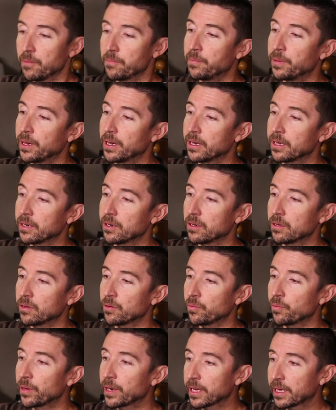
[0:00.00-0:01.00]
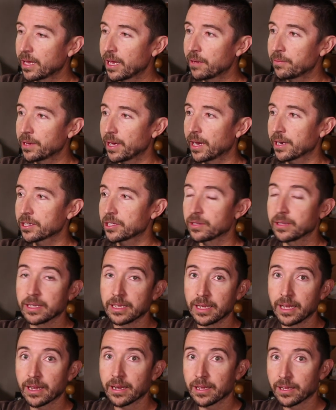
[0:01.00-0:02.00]
but when it came to actually
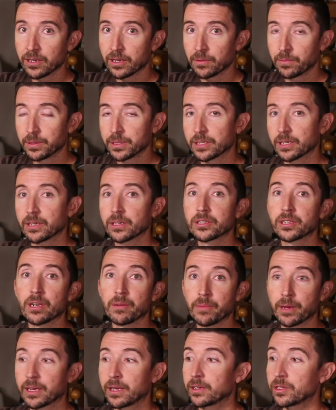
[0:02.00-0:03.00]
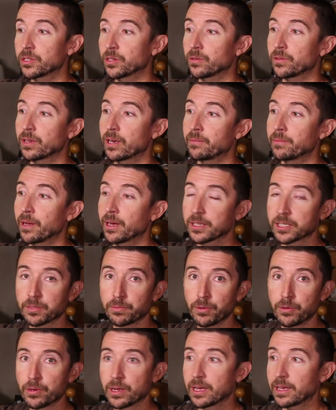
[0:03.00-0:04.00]
getting into position and making sure that I'm not
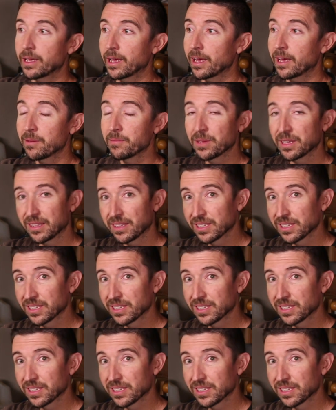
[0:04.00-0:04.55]
spooking game,